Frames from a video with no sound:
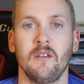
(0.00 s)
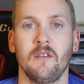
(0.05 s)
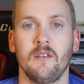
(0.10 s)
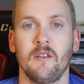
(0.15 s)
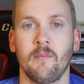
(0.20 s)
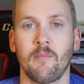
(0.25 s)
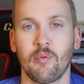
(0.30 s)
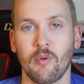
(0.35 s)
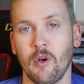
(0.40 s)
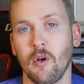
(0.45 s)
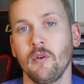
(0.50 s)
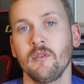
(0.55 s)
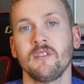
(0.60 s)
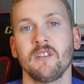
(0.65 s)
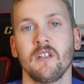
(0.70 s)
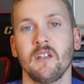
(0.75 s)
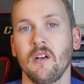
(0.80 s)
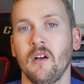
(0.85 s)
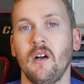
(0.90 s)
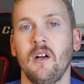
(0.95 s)
the pros
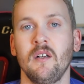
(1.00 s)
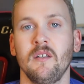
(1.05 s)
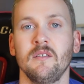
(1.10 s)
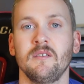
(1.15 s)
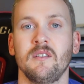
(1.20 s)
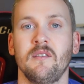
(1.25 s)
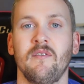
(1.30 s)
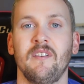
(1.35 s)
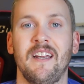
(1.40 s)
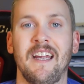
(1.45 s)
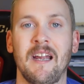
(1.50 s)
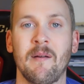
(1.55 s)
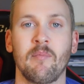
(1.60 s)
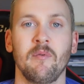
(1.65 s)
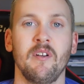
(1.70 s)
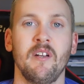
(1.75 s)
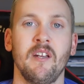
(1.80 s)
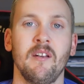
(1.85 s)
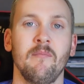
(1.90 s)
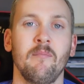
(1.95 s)
and cons of an
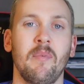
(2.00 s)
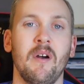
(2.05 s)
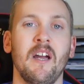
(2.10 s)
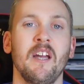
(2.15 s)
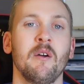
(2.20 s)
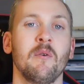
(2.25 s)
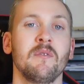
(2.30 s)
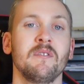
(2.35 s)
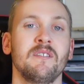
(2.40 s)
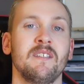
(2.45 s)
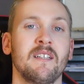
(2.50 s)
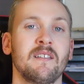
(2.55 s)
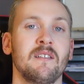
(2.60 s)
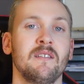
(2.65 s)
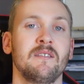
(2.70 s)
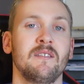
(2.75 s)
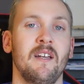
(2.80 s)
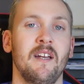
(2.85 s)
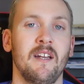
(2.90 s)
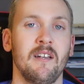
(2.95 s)
Aprehend
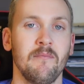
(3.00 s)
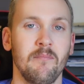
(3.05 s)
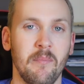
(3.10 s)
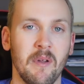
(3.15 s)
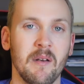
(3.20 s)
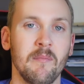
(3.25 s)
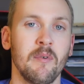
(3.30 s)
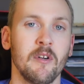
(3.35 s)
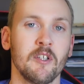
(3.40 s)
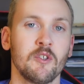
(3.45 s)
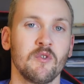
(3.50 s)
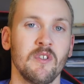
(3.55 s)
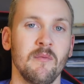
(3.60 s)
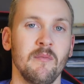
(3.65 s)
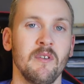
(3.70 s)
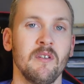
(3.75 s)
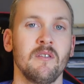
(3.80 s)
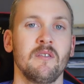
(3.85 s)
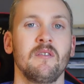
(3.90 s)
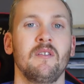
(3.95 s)
bioinsecticide bedbug
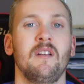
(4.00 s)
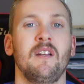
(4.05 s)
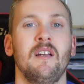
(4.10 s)
treatment